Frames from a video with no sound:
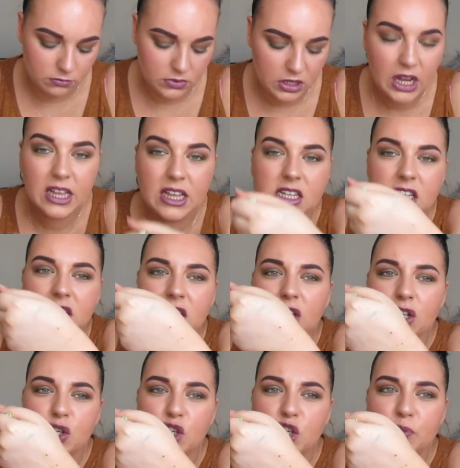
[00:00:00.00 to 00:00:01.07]
Like, it doesn't
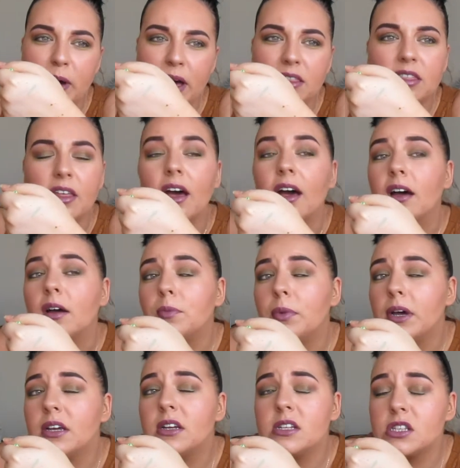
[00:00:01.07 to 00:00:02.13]
look too bad there,
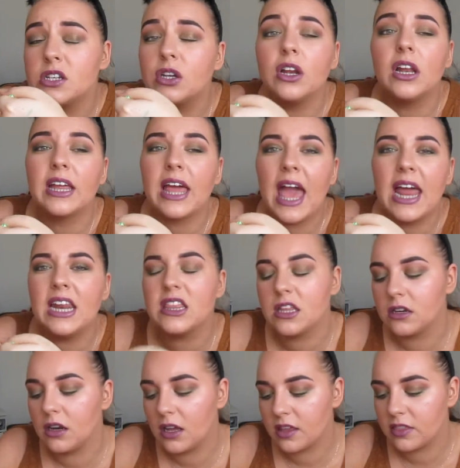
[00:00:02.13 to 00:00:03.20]
but it doesn't look
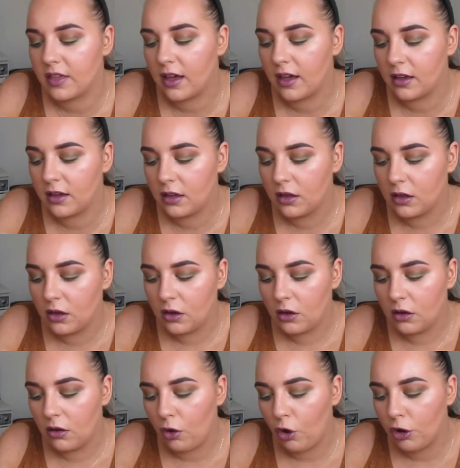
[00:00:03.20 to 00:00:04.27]
anything like that
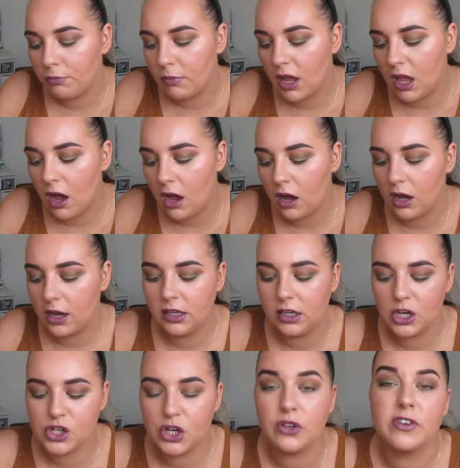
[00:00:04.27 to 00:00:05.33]
on my eye.
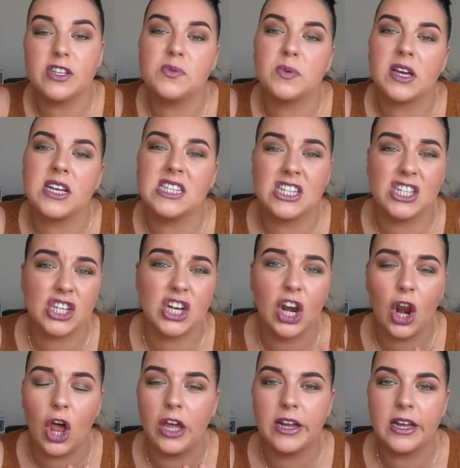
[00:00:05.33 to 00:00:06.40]
I don't know if it's because it doesn't
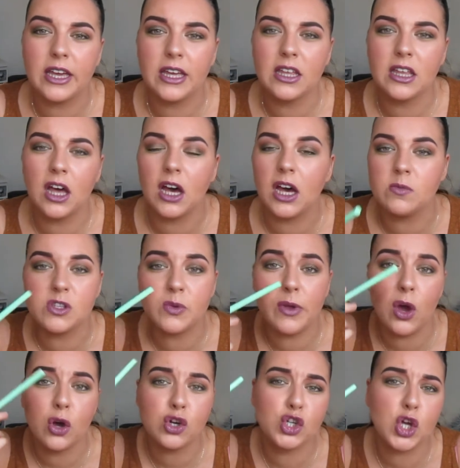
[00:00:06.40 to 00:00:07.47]
like to
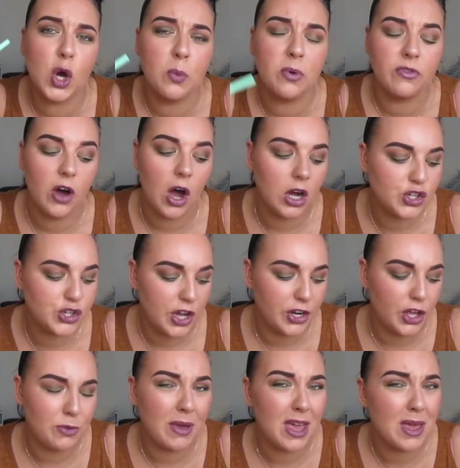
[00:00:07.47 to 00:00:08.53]
be on top of an
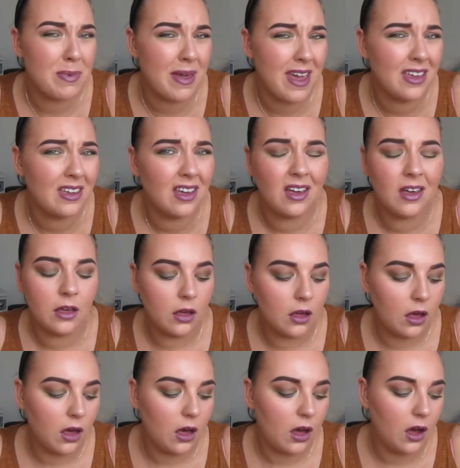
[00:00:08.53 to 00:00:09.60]
eyeshadow maybe,
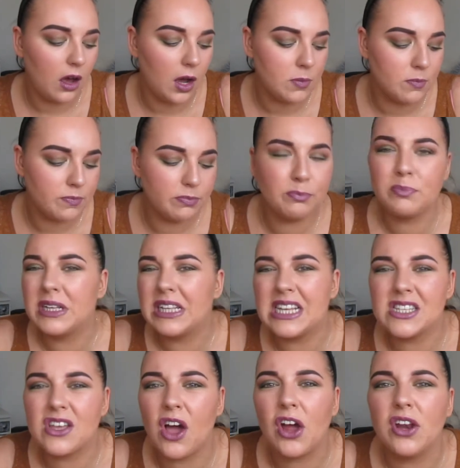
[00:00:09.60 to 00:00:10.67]
but
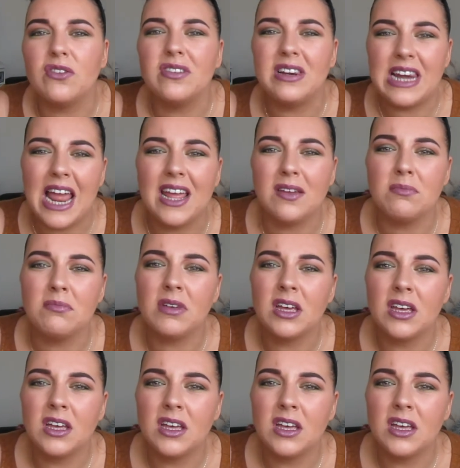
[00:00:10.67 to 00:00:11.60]
that's kind of lame.